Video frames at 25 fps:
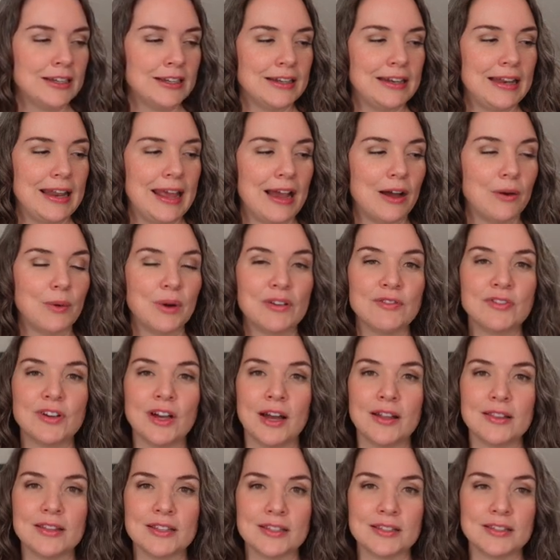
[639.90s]
now I've
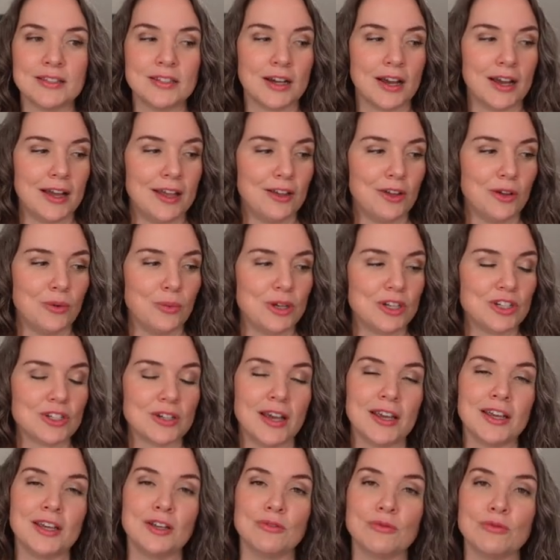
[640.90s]
got this dial which
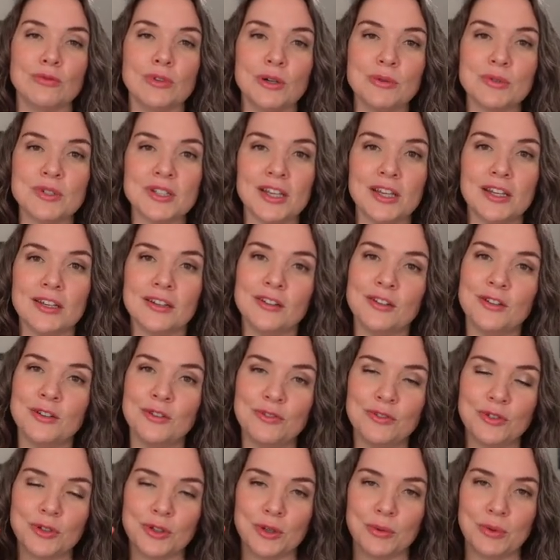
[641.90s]
I can rotate
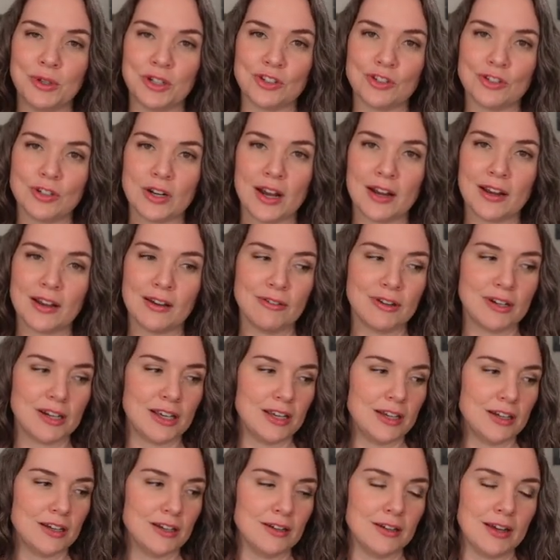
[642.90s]
for which track I want to
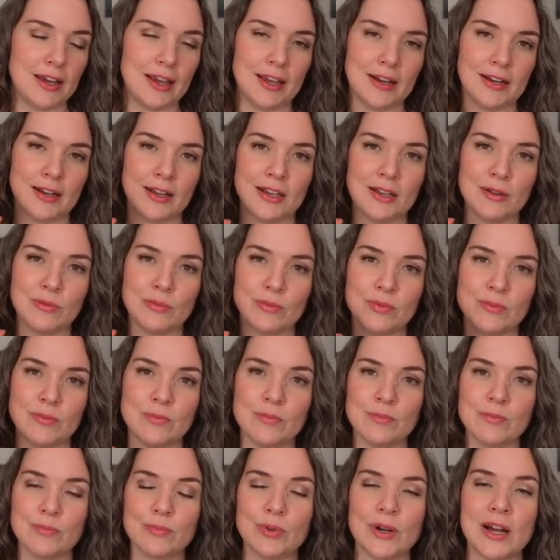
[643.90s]
hear and I can
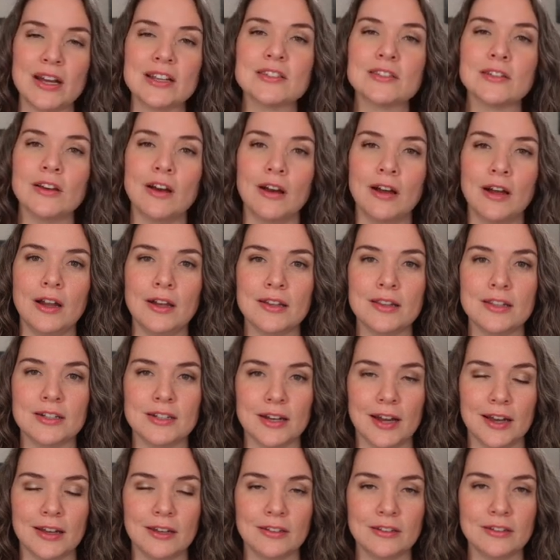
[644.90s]
press on the
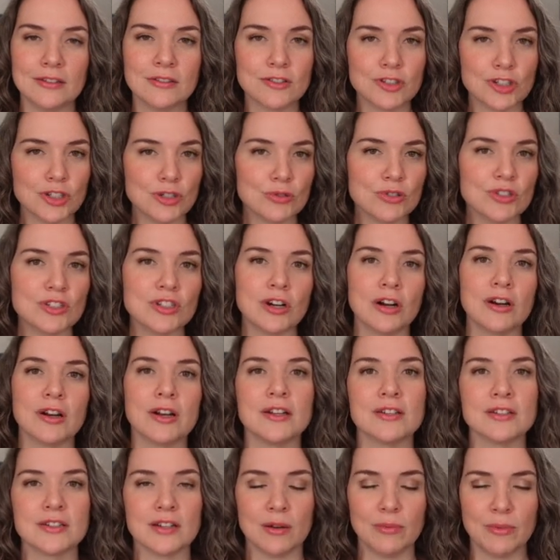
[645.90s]
dial to start
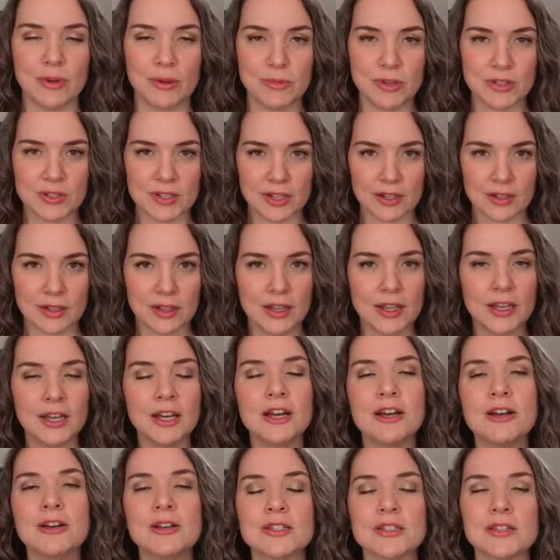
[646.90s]
and stop my music.
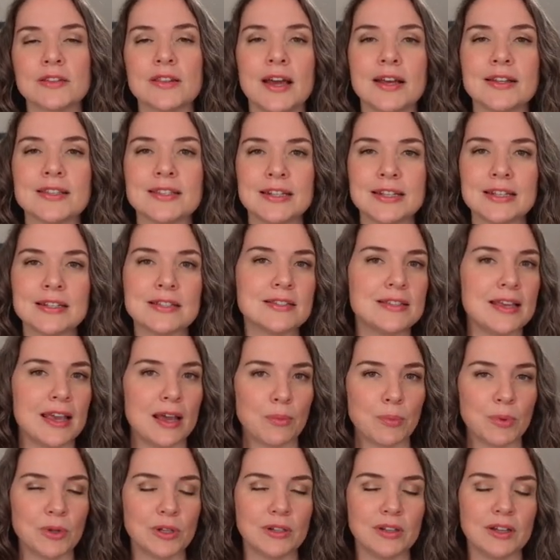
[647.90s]
So that's an
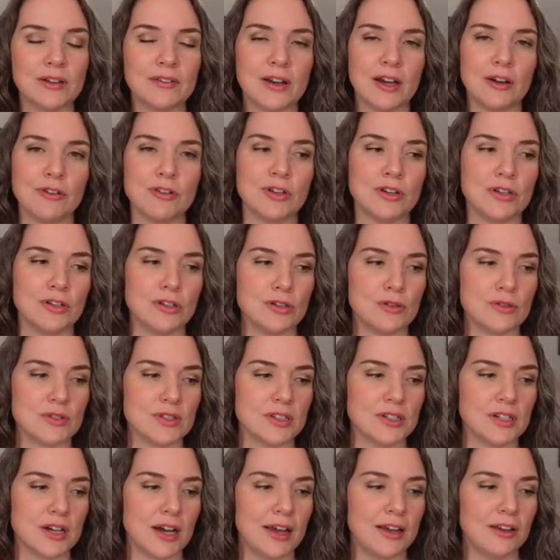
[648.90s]
example of how you can use
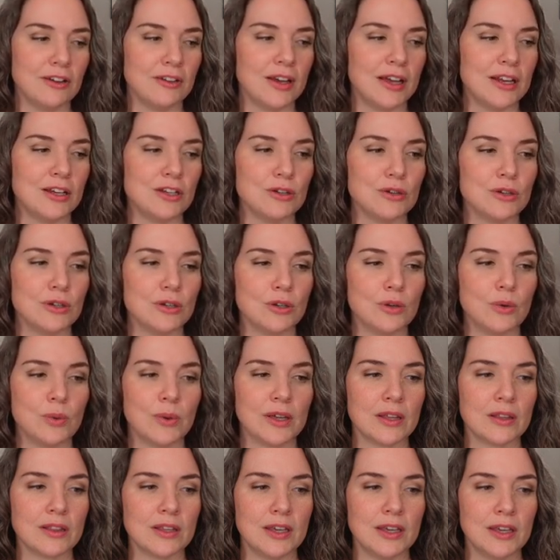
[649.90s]
the dial and you can
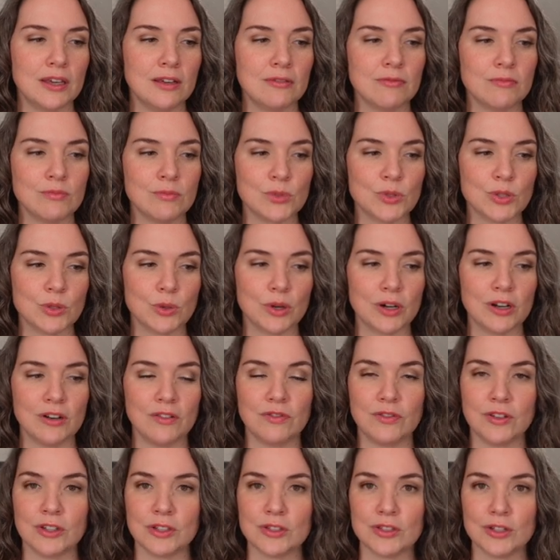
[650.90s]
quickly sort and
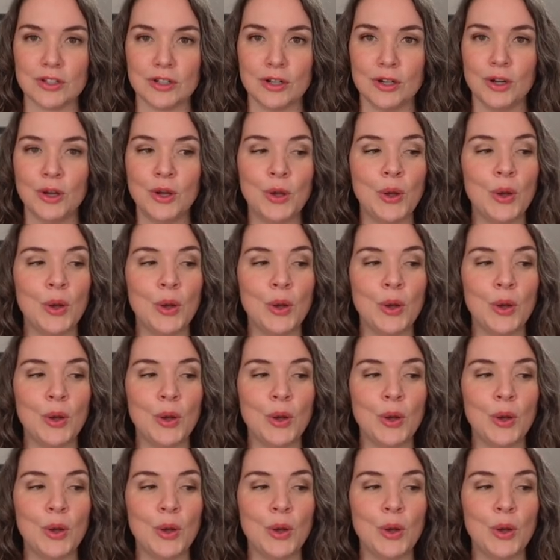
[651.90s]
filter